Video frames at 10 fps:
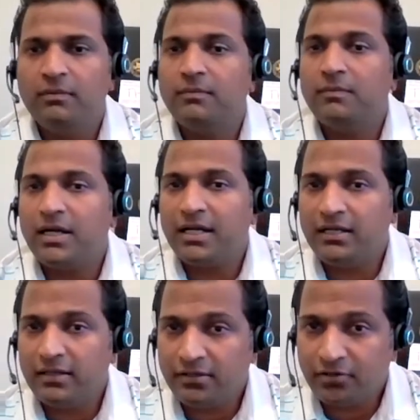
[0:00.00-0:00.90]
by
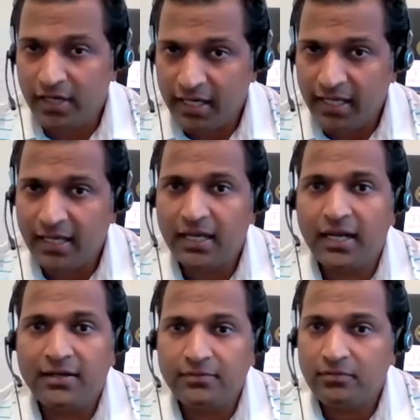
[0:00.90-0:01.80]
reading
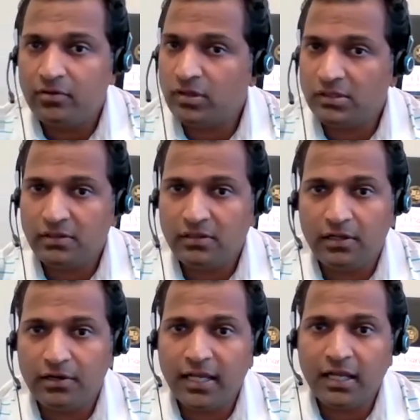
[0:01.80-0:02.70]
and
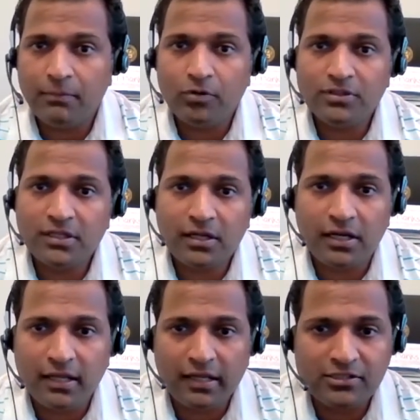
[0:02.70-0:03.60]
learning about the
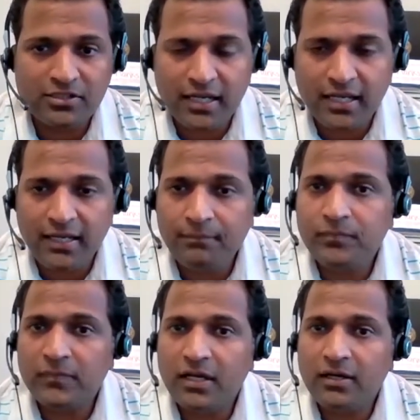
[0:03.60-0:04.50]
clinical study,
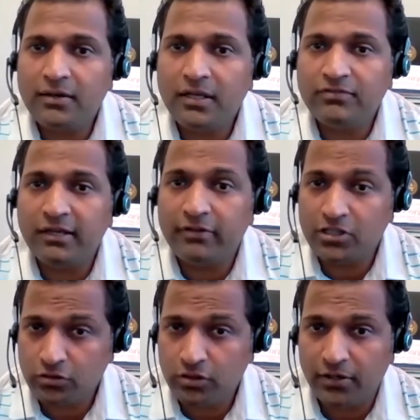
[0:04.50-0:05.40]
if they wish
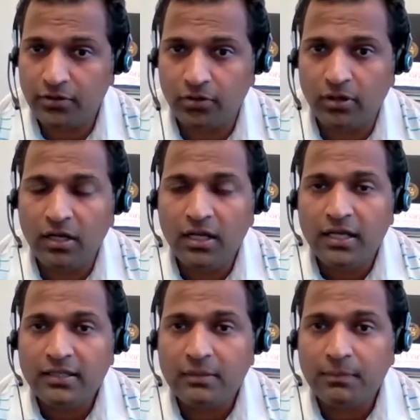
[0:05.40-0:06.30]
to enroll,
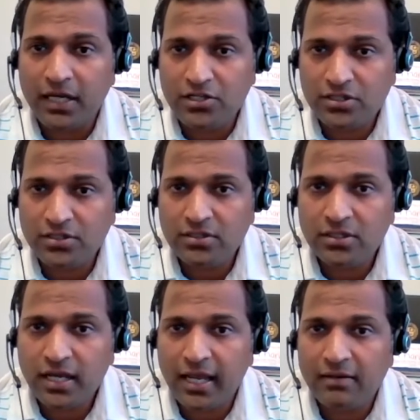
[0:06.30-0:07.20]
the patient
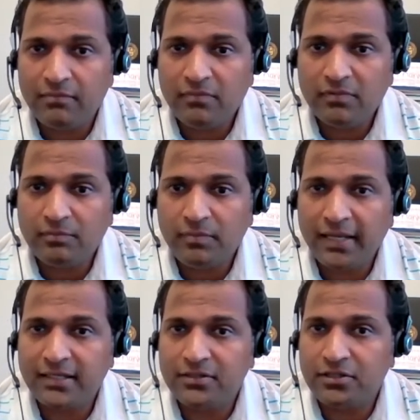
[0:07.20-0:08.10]
can
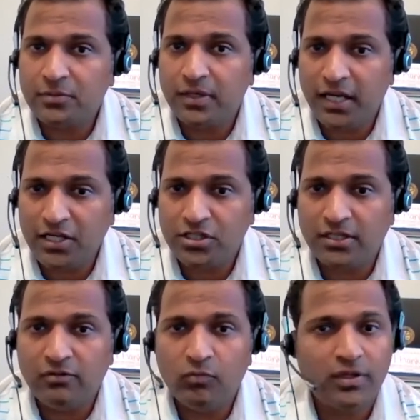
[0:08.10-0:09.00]
make the
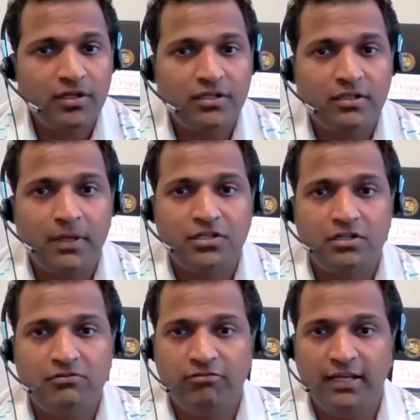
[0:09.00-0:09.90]
determination whether the
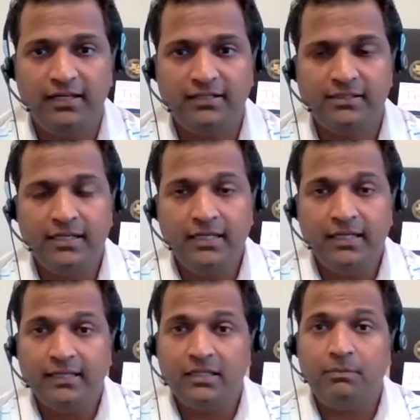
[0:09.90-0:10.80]
patient feels
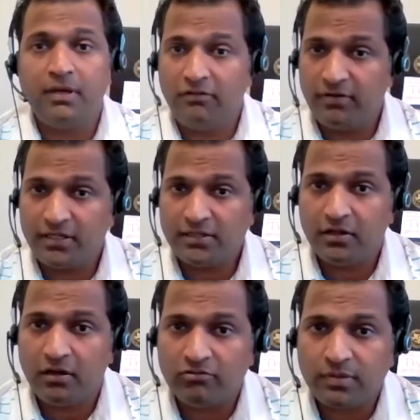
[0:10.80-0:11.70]
the benefit
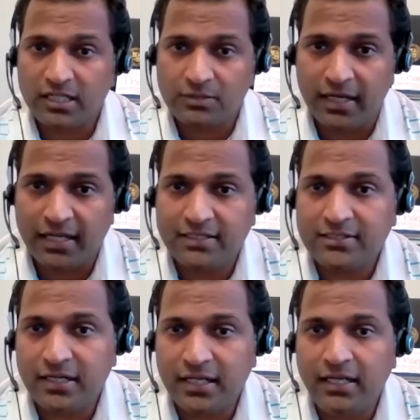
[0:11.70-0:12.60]
of participating in the
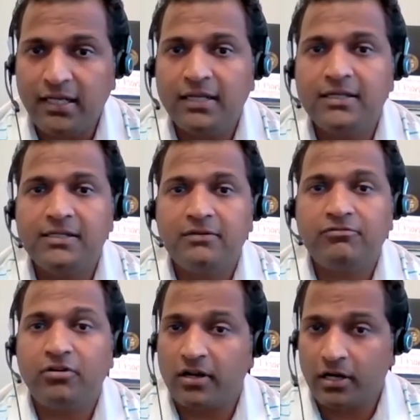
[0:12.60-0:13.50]
study
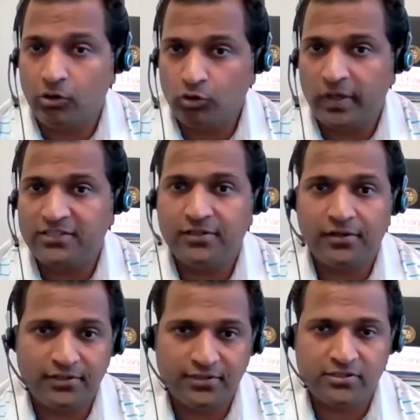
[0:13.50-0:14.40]
far outweighs the
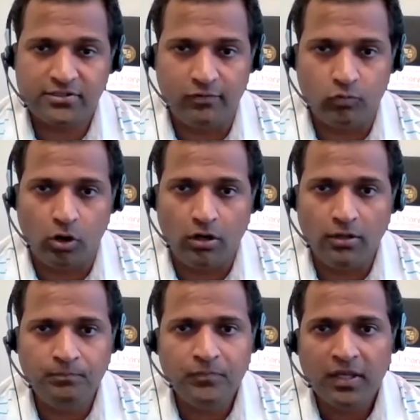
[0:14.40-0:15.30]
risks involved
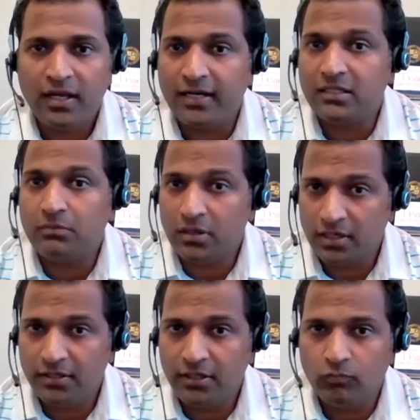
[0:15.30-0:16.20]
and the
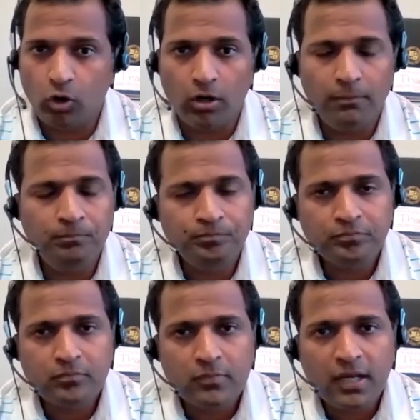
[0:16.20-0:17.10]
burden involved.
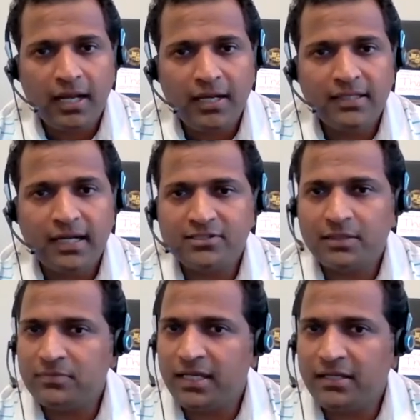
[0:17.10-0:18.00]
And that's
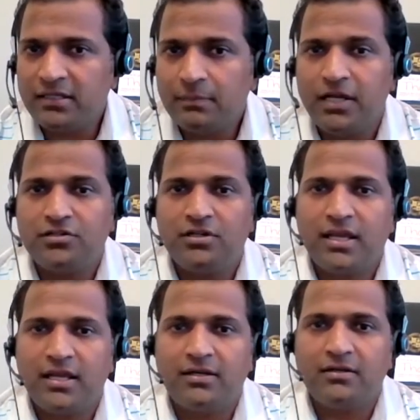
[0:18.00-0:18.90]
something the patient
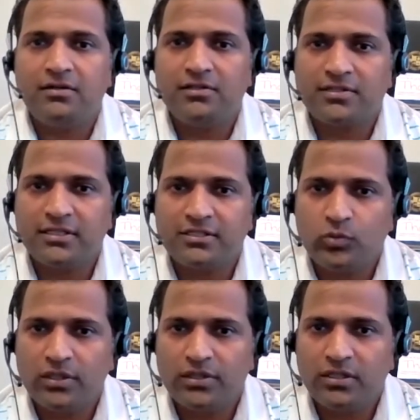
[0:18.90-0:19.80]
can discuss
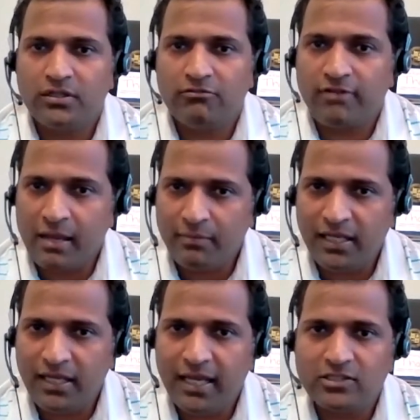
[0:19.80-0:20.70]
with the
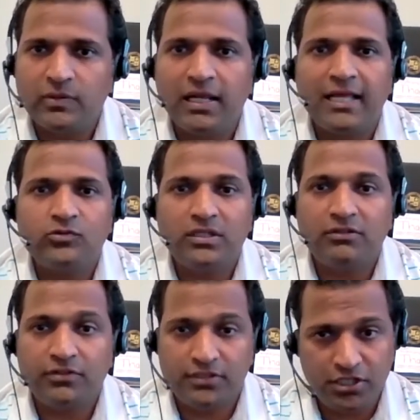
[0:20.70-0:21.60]
family as well as with the
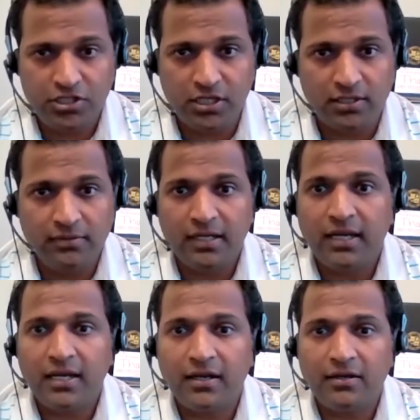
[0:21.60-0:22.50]
physician.
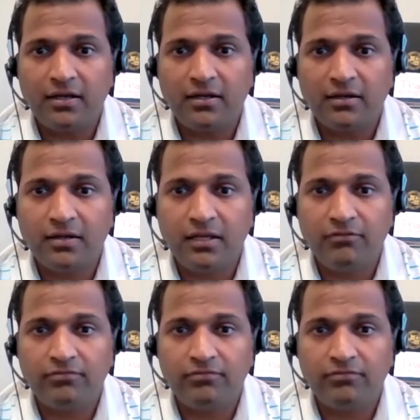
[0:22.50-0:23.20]
And if